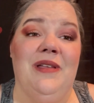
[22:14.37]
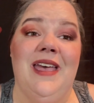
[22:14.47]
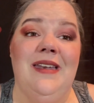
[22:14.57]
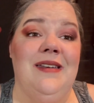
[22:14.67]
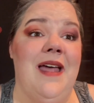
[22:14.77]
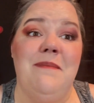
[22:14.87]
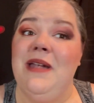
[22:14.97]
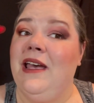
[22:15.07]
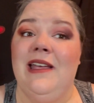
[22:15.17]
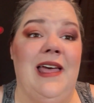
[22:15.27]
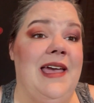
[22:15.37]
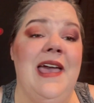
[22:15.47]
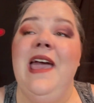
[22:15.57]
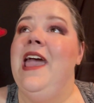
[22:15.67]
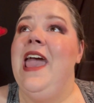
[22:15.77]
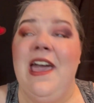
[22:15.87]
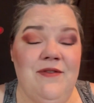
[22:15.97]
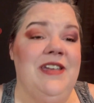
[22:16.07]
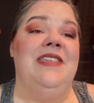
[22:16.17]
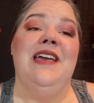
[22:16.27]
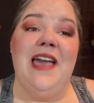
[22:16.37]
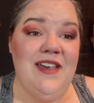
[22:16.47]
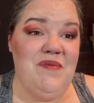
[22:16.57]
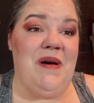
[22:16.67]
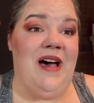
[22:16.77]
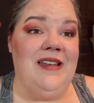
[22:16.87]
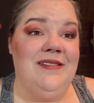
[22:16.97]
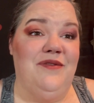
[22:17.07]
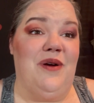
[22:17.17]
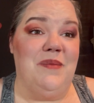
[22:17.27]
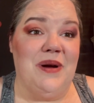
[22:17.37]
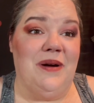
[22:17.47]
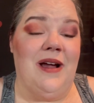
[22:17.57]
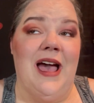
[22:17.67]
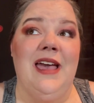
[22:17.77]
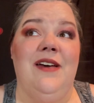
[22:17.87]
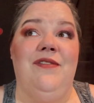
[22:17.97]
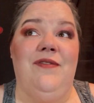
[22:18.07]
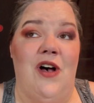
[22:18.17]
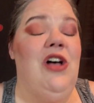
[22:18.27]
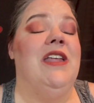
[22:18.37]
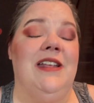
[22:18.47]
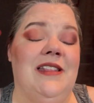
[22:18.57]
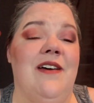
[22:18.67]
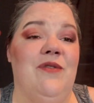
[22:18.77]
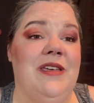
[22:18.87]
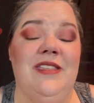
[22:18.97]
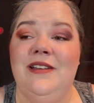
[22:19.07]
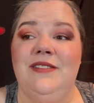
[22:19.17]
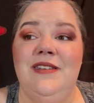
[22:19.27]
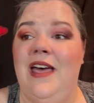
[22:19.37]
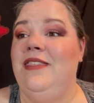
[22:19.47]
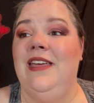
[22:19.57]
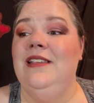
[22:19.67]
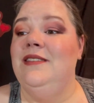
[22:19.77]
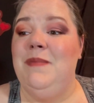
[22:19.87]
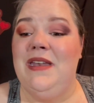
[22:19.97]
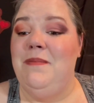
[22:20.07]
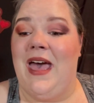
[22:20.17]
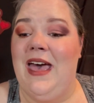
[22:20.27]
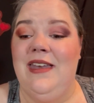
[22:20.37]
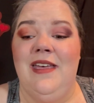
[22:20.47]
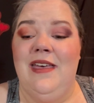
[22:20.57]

And I'm not gonna lie, everything I have bought from her, I have fallen in love with. There's nothing's been bad.